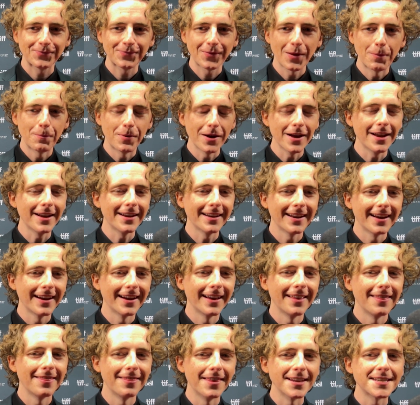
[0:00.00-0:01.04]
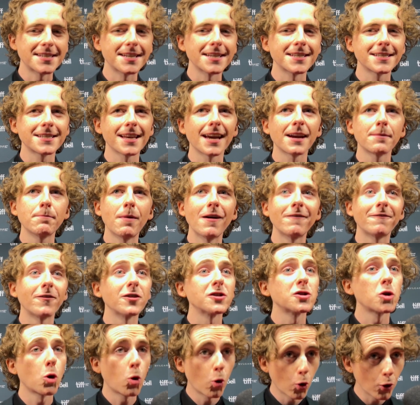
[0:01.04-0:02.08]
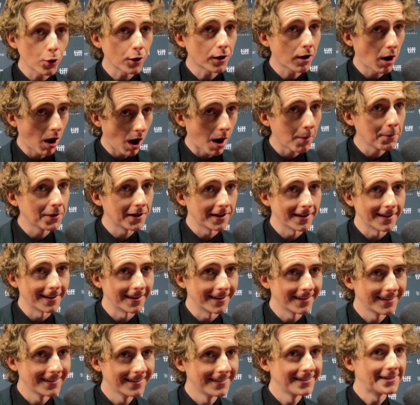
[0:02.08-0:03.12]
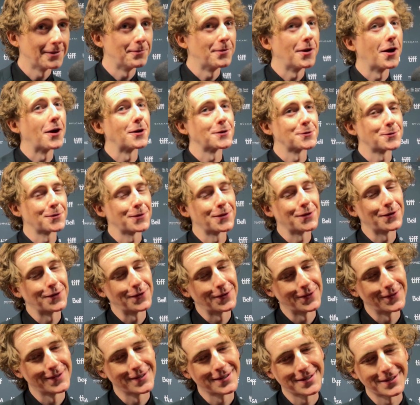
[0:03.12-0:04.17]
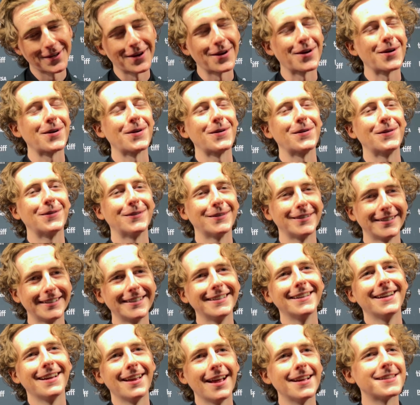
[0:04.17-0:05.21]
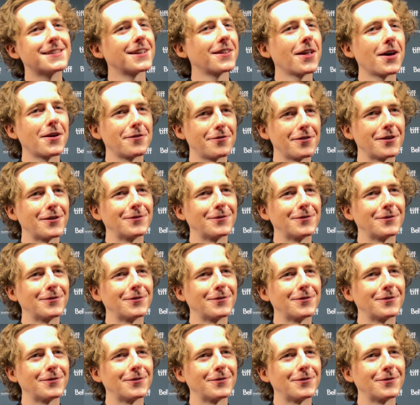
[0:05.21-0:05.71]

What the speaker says: But this is like my first horror comedy, to be honest with you. So it's a lot of fun.